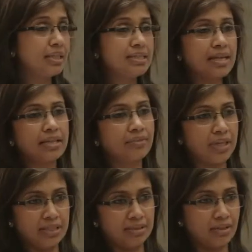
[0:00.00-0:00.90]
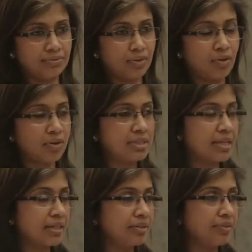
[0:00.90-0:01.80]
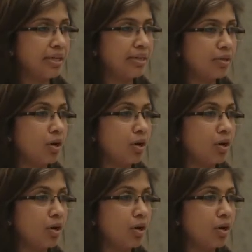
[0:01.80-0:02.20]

it's getting very tough, or it's getting very